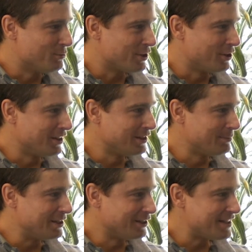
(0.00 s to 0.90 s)
We're a
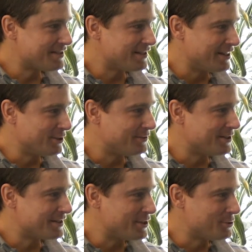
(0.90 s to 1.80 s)
little bit less ahead of
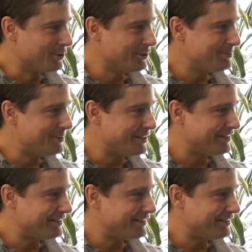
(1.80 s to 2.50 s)
the schedule, but